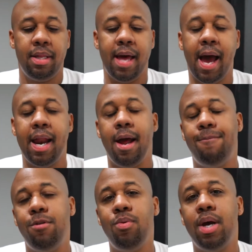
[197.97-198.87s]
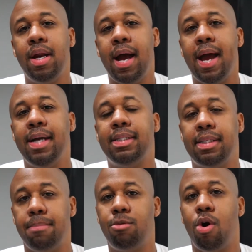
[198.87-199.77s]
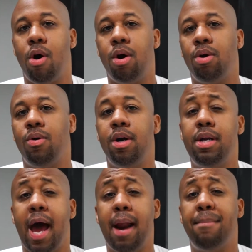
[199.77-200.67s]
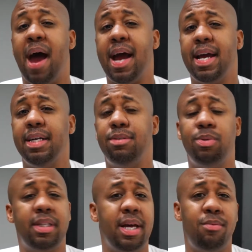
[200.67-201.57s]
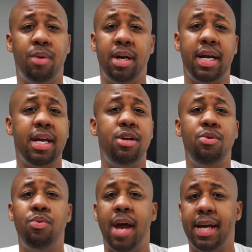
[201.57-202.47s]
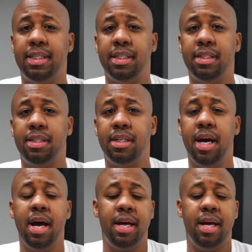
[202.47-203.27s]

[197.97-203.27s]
that if you get a SIM card or a data package within one of the EU nations,